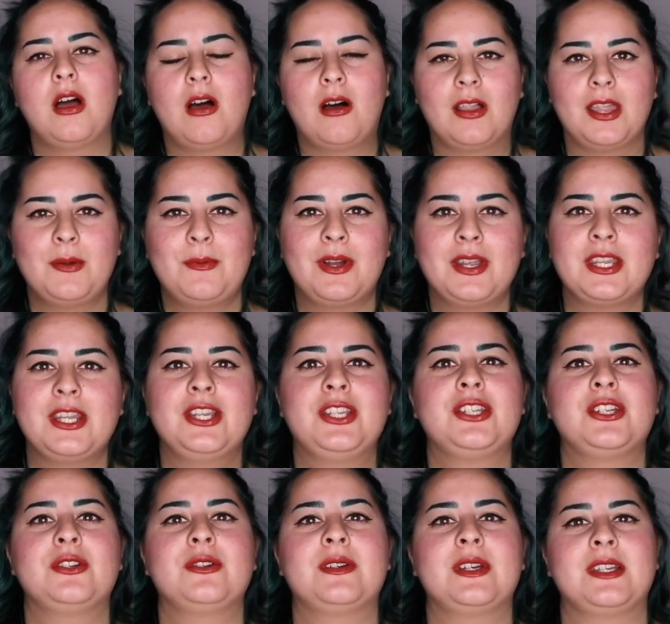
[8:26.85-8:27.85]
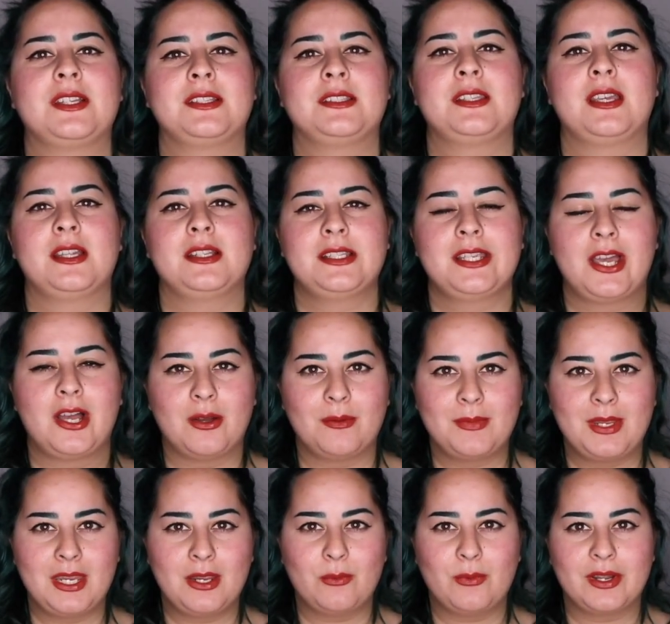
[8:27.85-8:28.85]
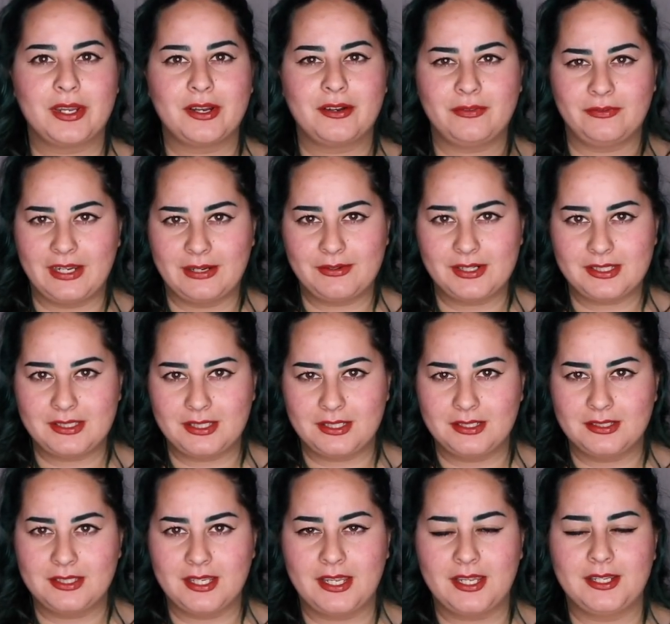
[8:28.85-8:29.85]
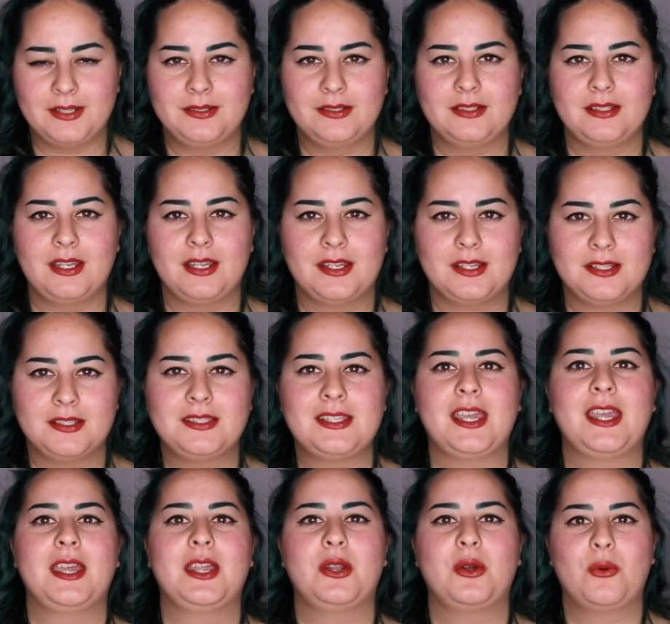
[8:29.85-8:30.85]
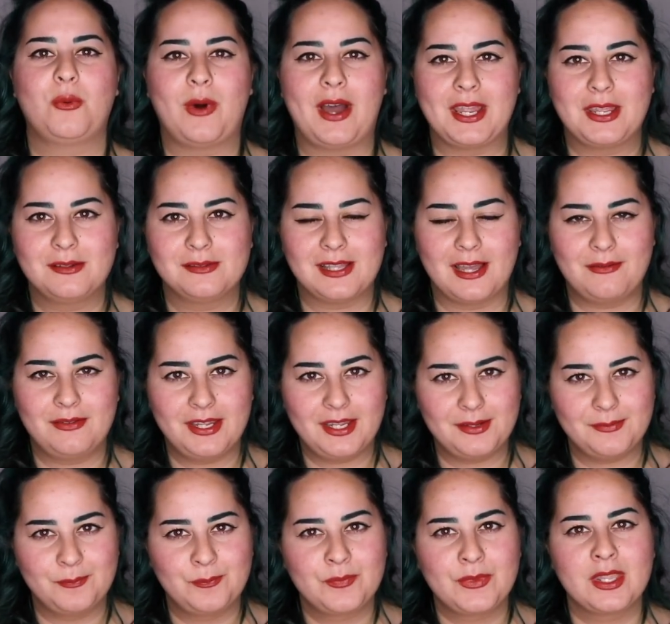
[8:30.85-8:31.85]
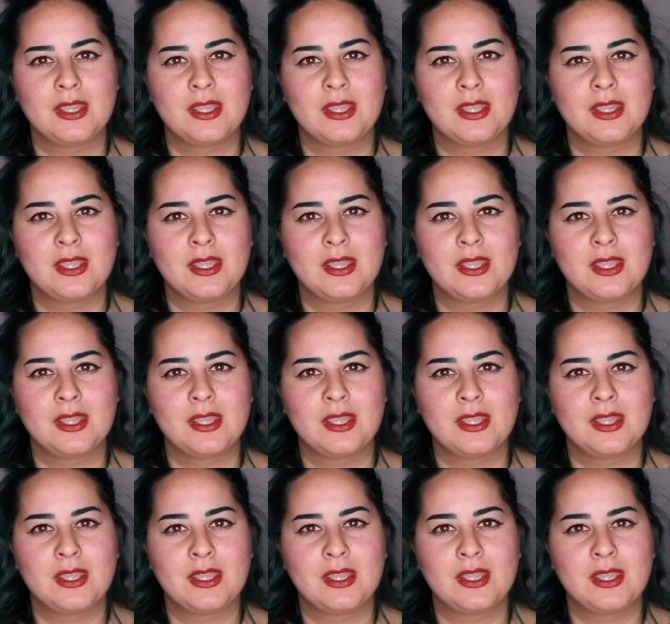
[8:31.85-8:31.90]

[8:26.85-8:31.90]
all I want you to do is tell me what your favorite season is and why you love it.